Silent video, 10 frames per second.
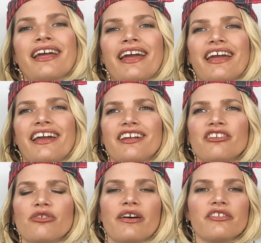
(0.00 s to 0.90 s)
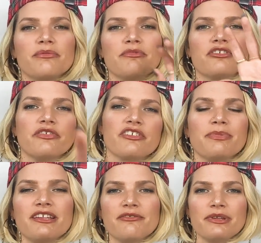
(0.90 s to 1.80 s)
and you have some
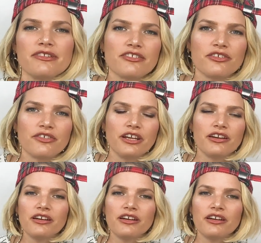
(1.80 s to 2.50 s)
service-based business over here.